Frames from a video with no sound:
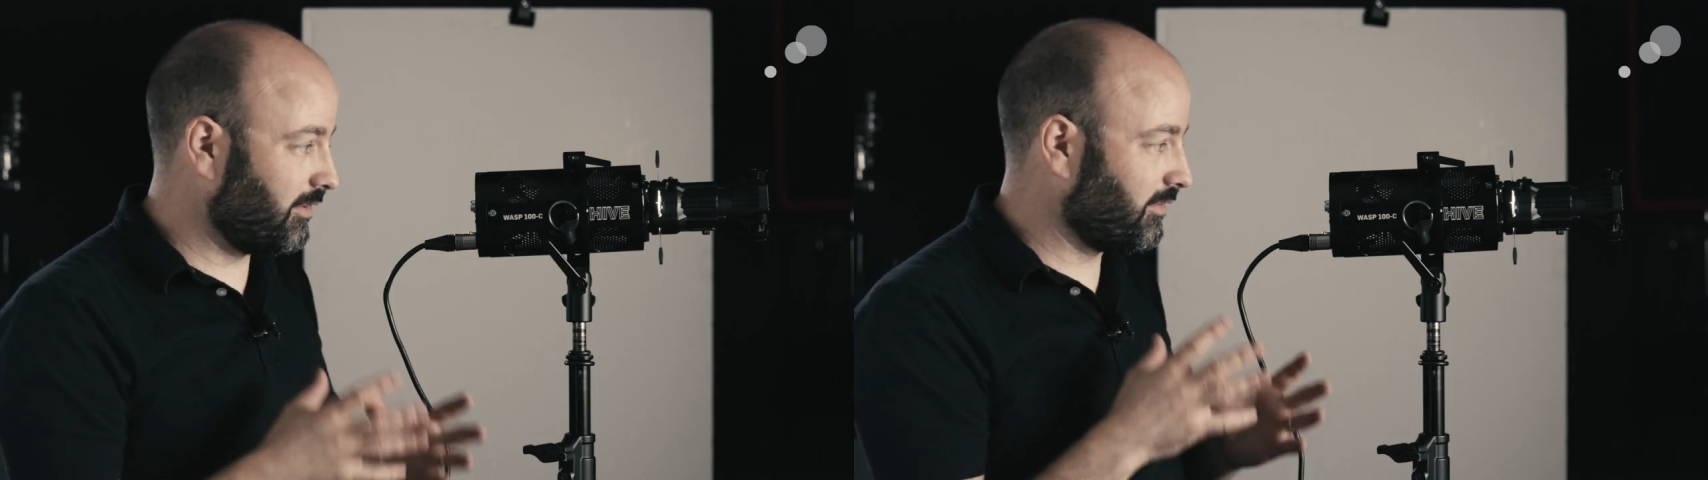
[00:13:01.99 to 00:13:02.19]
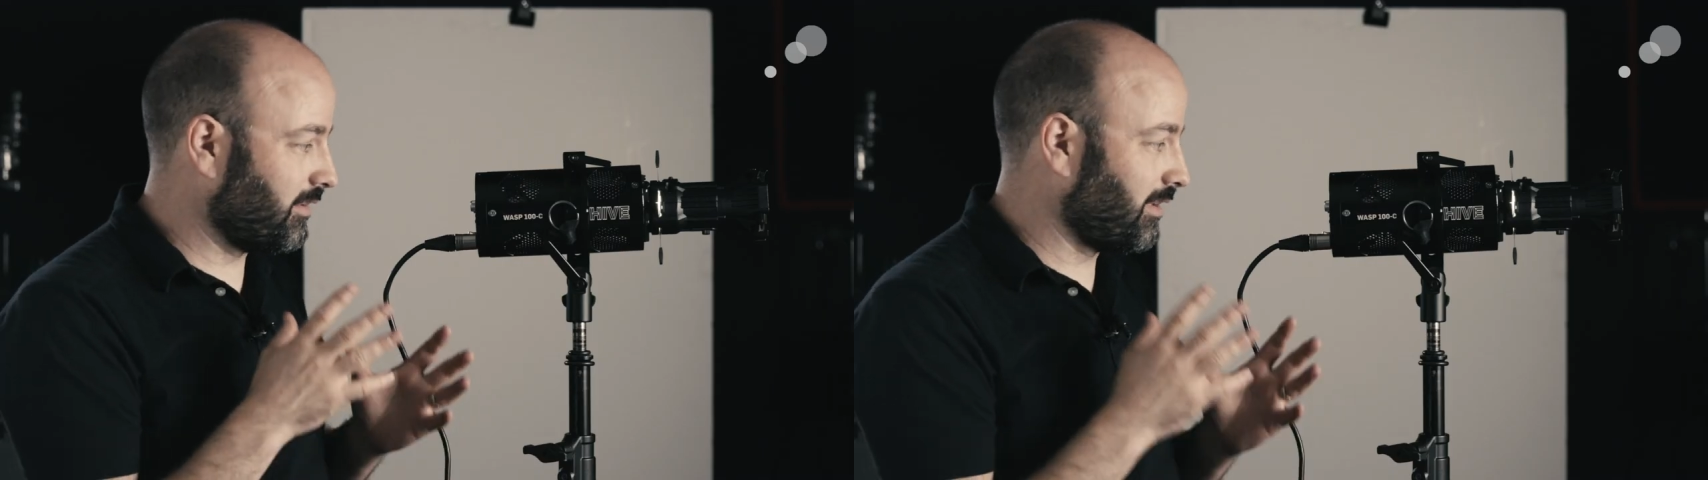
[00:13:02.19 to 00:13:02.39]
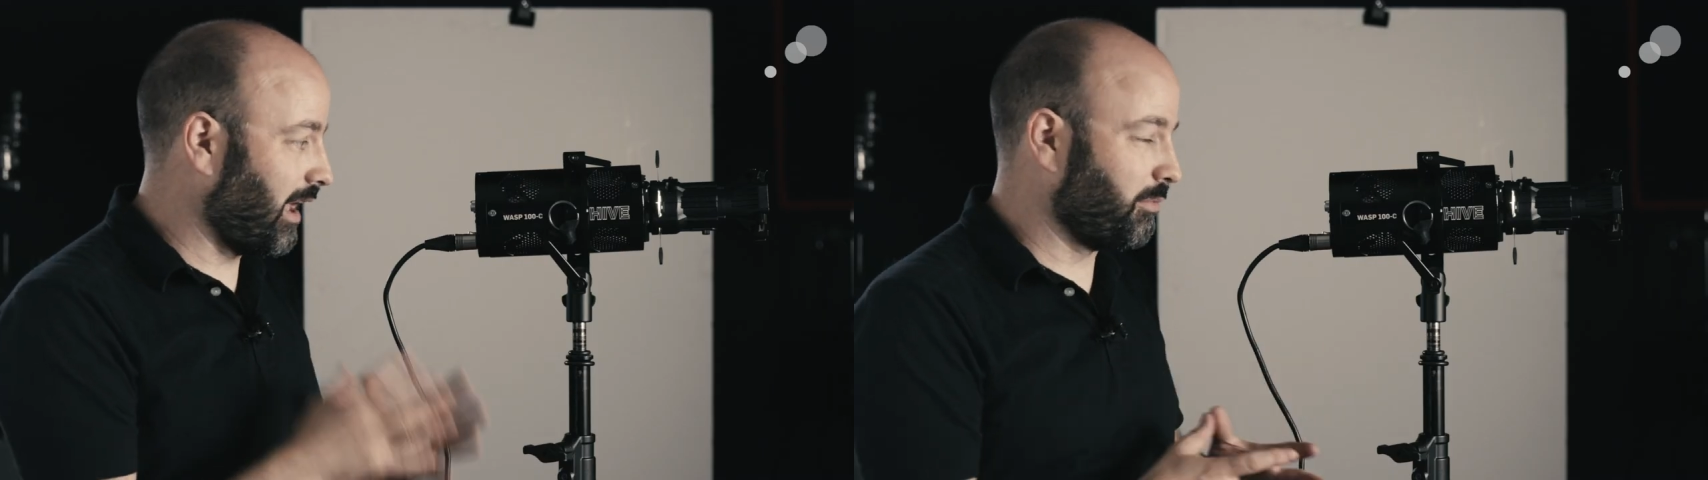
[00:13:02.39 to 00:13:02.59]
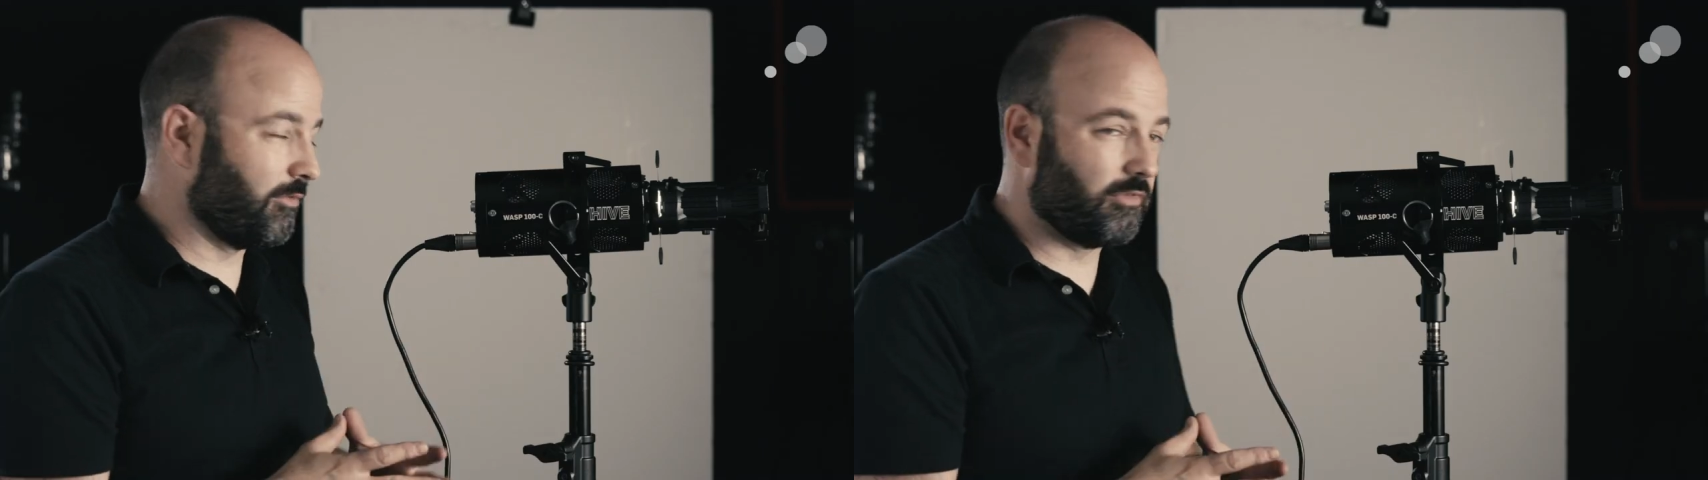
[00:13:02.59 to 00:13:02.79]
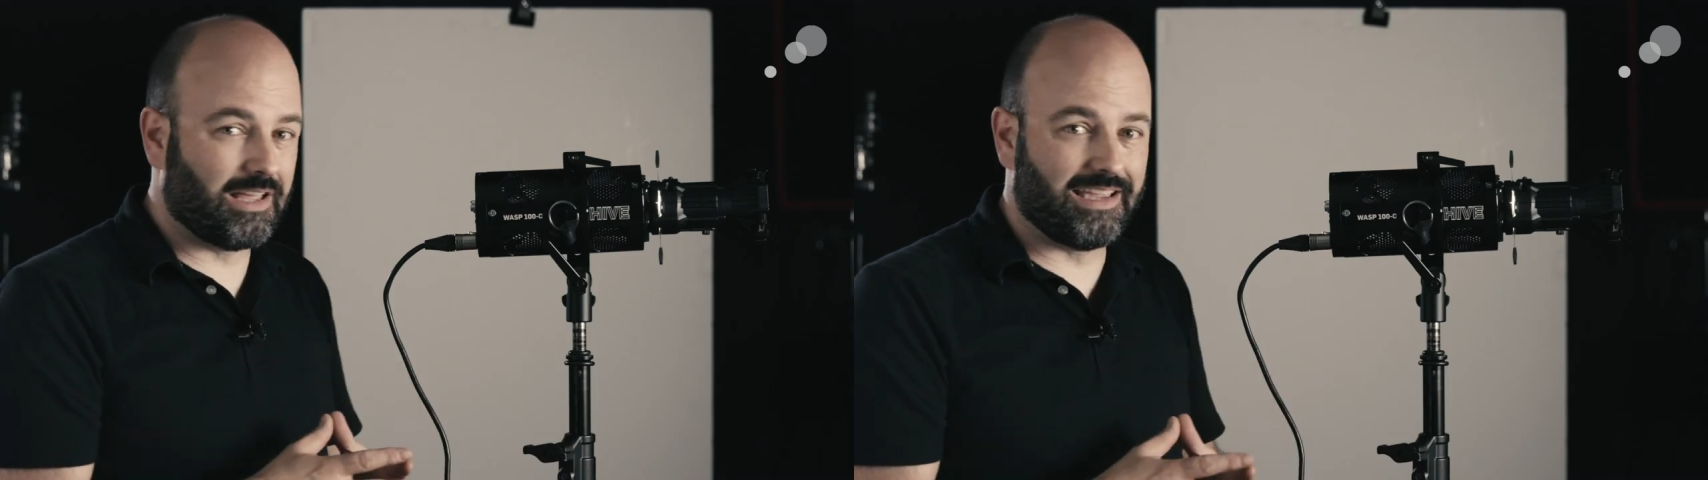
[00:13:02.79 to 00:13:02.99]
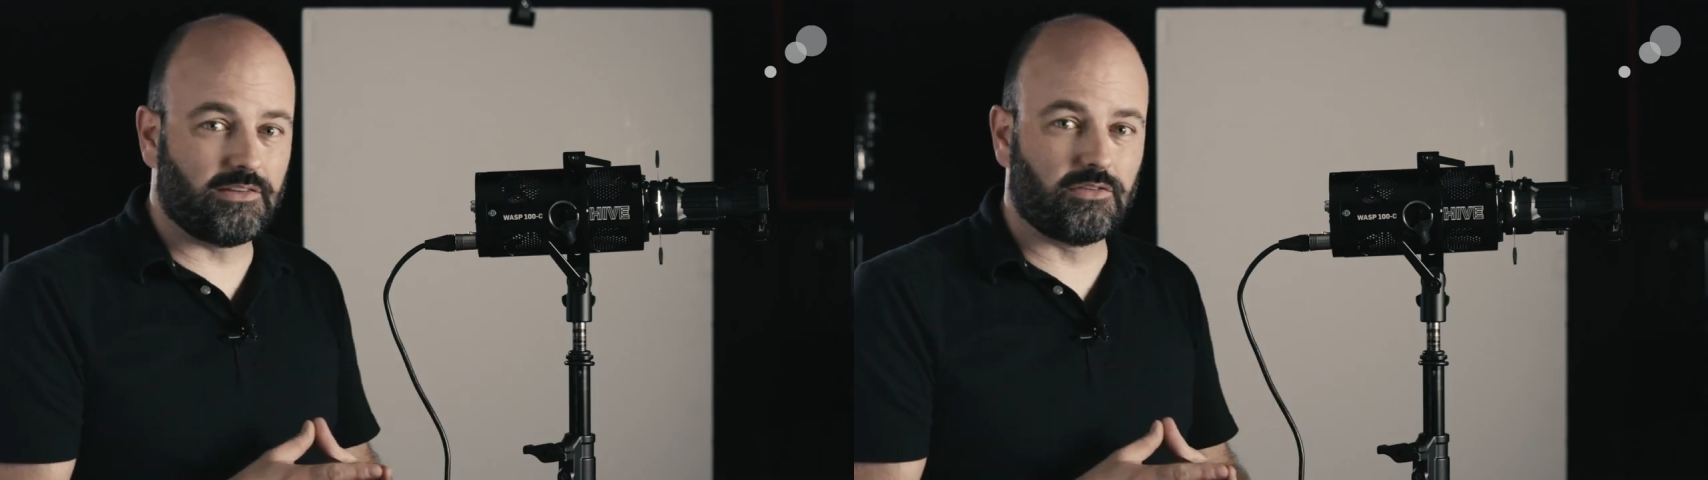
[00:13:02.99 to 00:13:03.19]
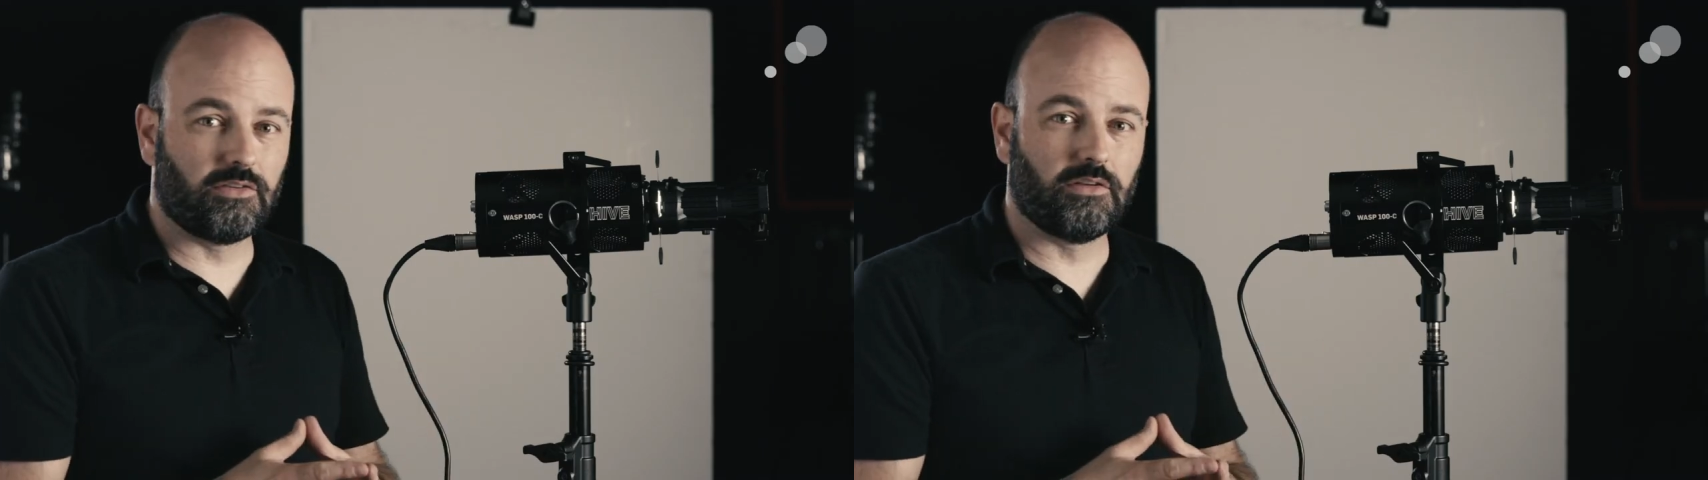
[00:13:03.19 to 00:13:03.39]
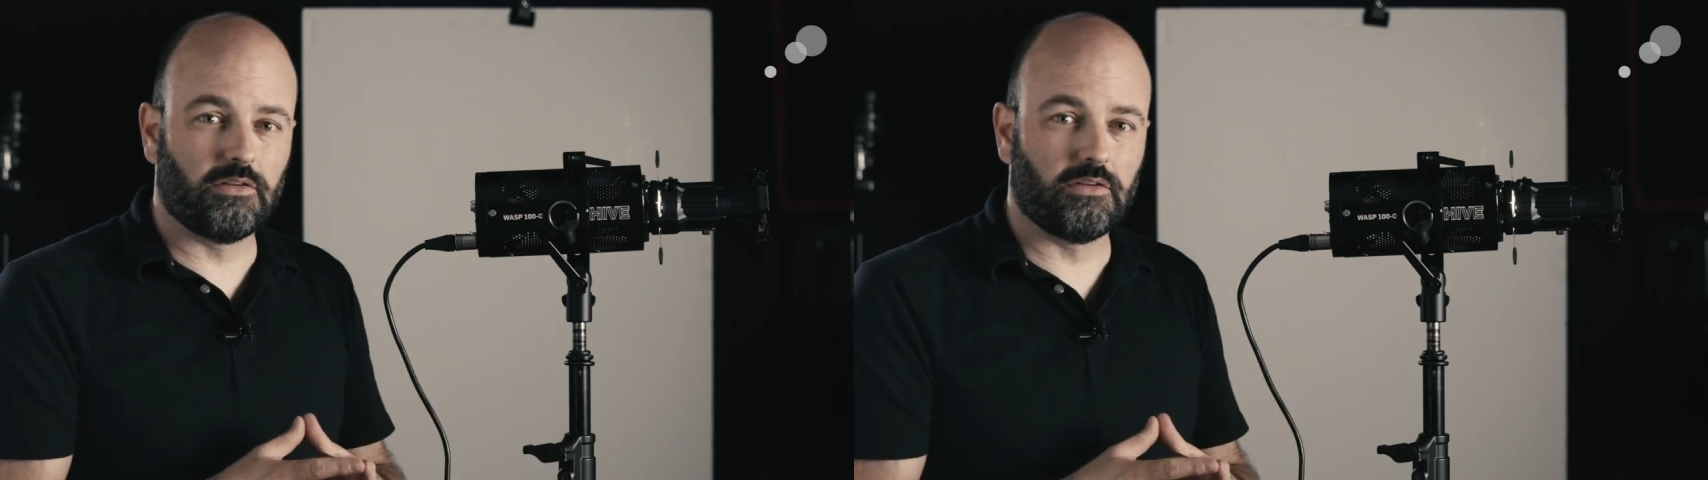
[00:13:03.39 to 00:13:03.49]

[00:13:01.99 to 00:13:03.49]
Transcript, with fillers: is the type of light